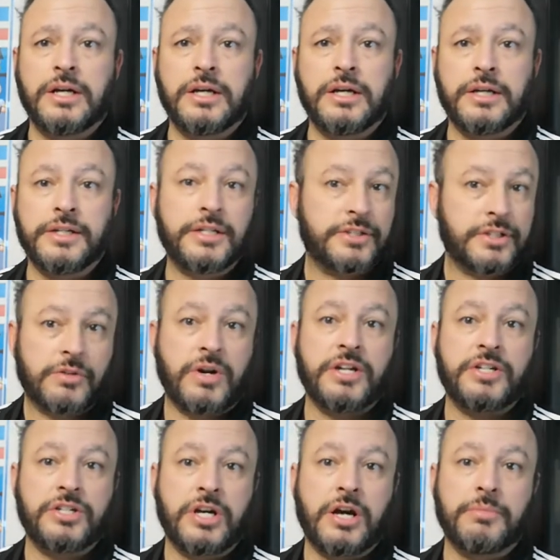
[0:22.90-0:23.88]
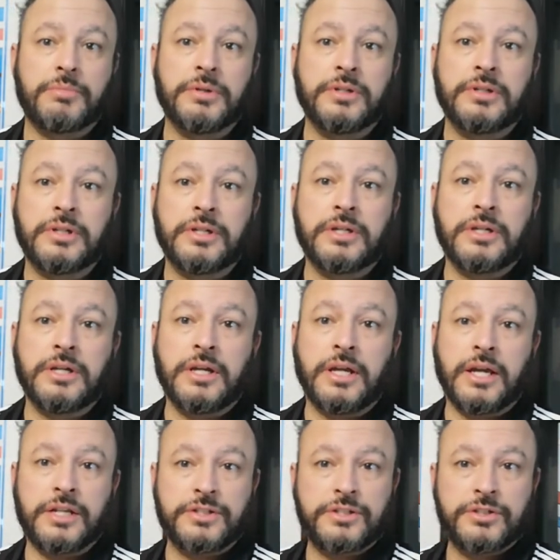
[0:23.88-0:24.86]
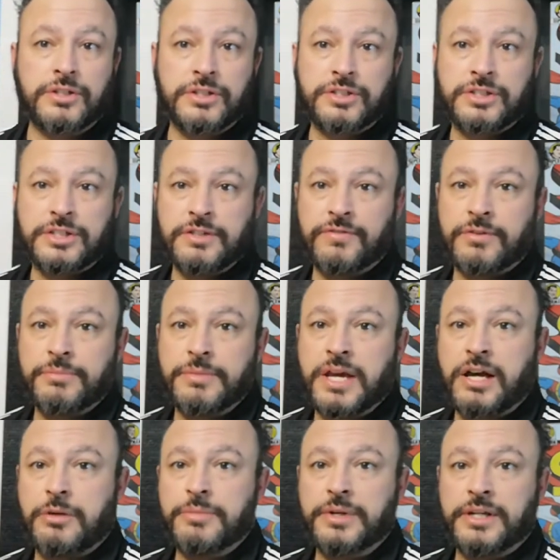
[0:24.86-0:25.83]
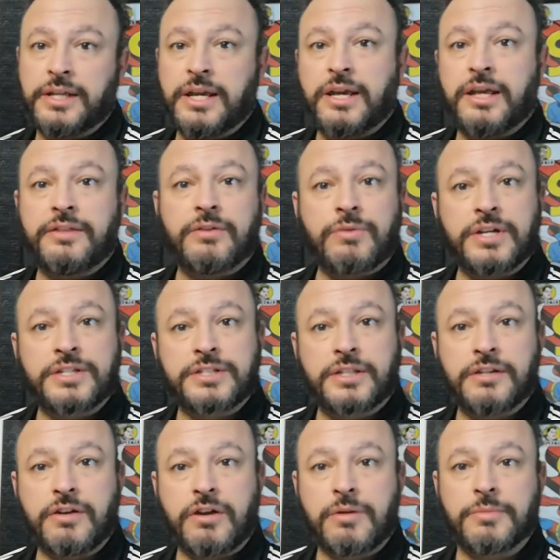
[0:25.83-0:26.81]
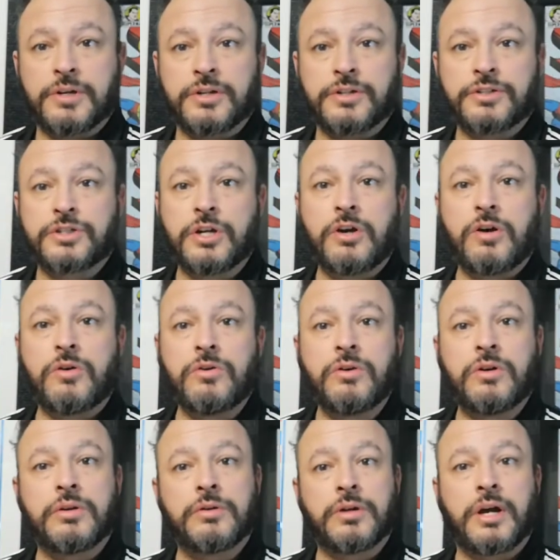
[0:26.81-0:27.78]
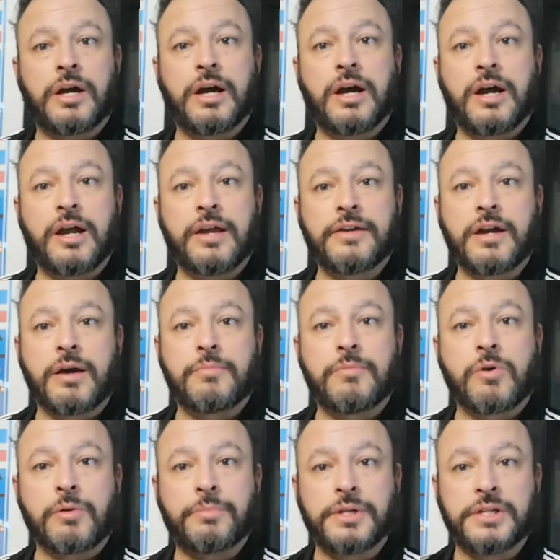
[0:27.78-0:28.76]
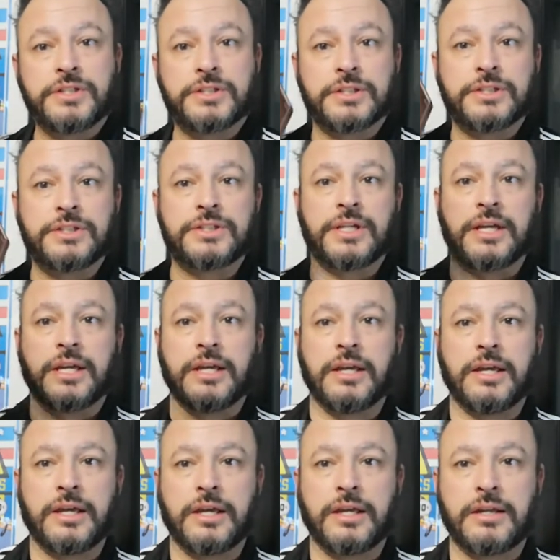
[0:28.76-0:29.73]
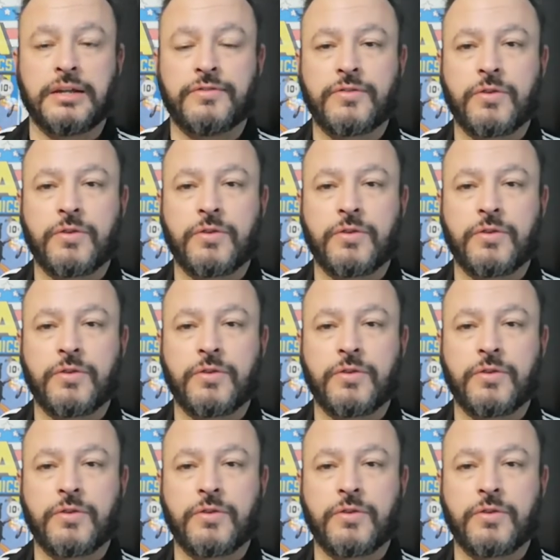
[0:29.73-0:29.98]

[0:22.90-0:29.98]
He does a great job, as you can see from the helmet and the rest of the armor. So, I got more pieces, and of